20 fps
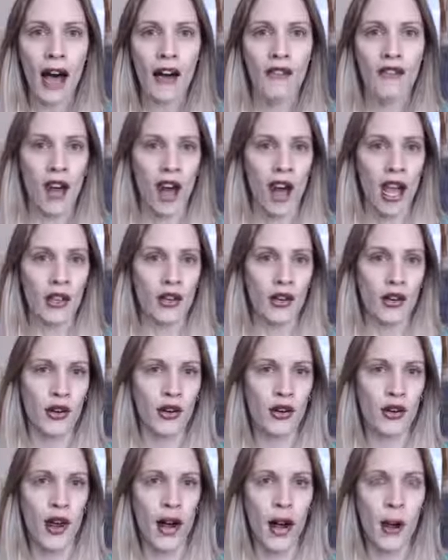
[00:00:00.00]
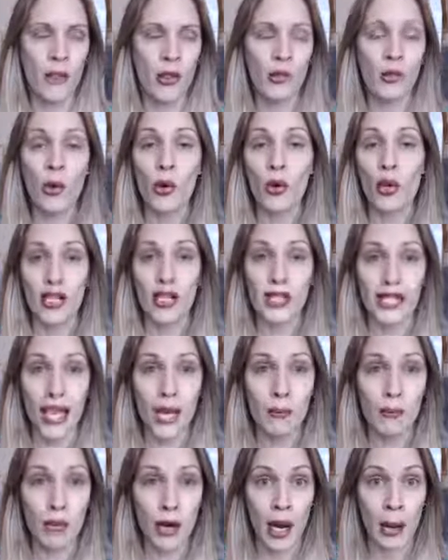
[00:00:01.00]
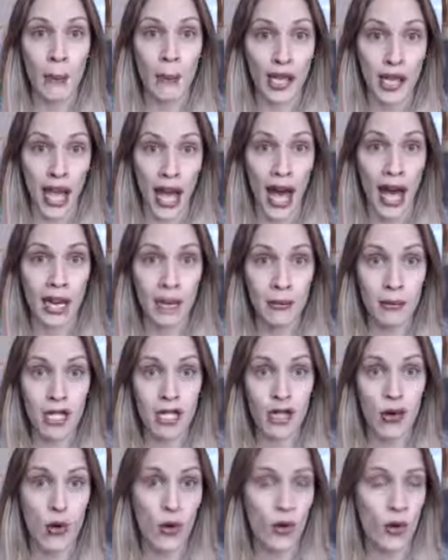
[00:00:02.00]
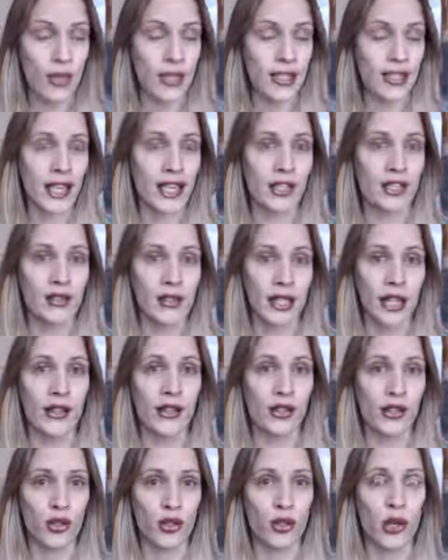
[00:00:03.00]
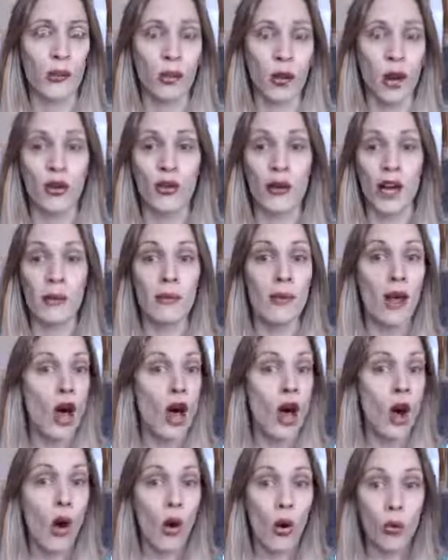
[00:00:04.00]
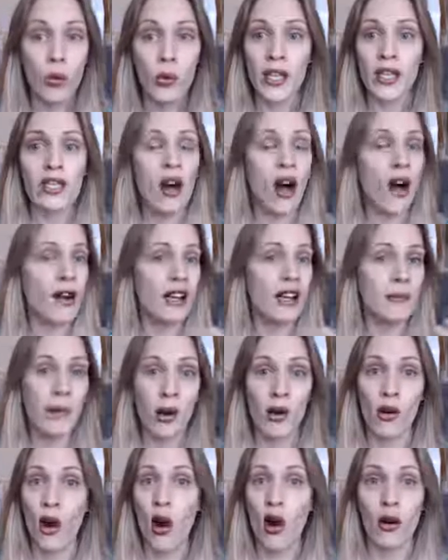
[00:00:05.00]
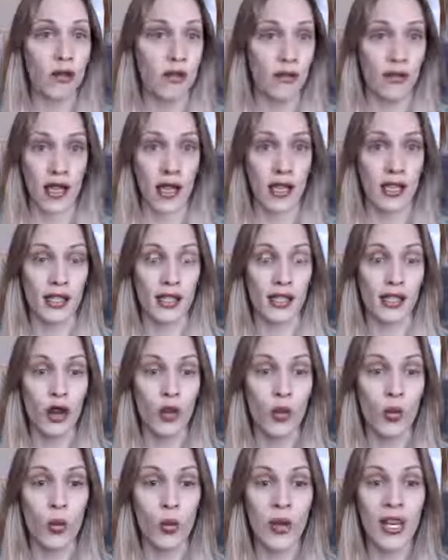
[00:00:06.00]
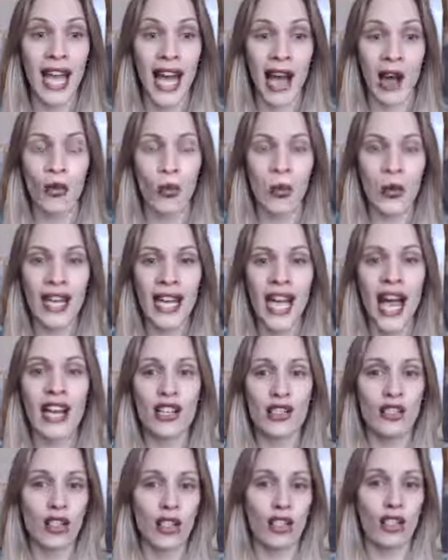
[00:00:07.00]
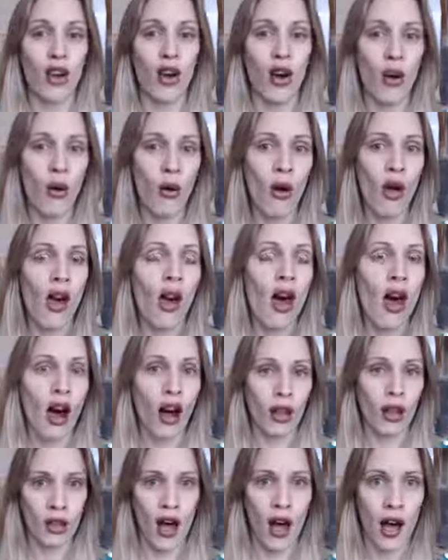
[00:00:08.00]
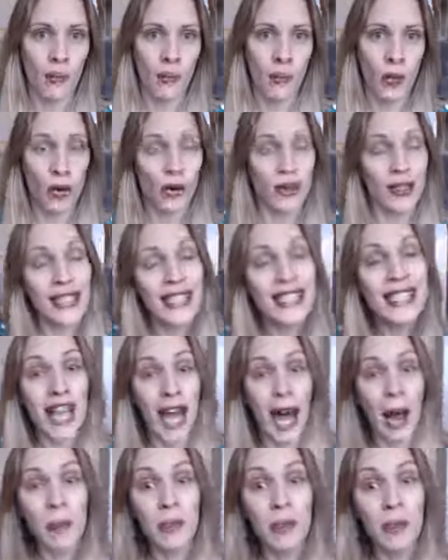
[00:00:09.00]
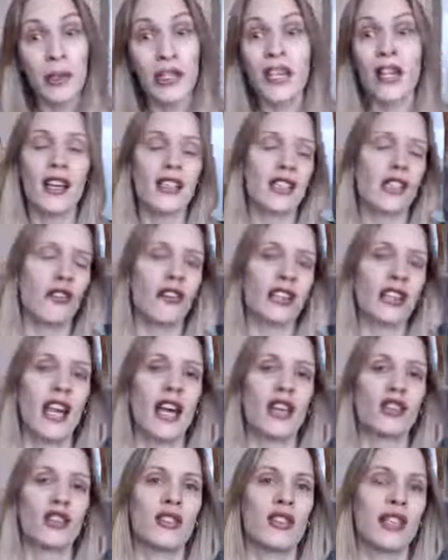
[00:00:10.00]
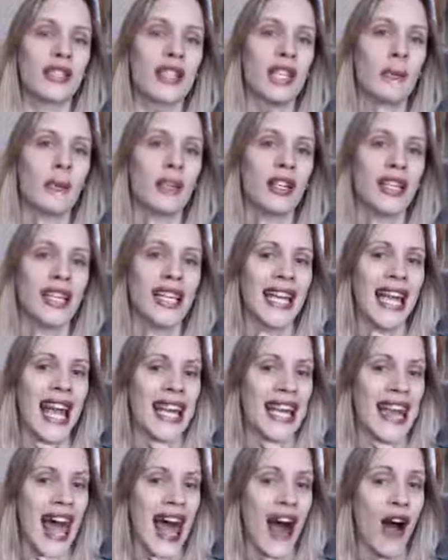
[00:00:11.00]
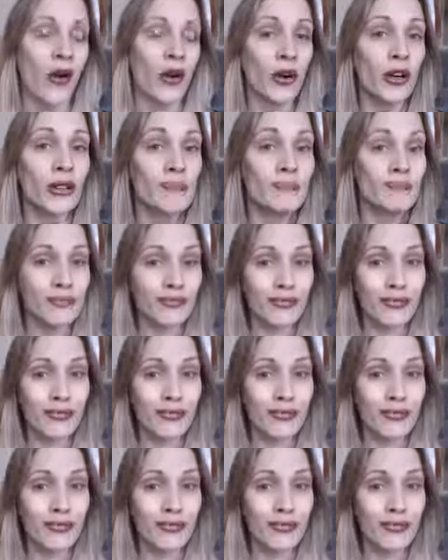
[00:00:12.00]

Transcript: of either the Board Exam Prep Academy or the Dental L student program, we talk about all of this. So we actually go a lot more in depth because our session is typically an hour,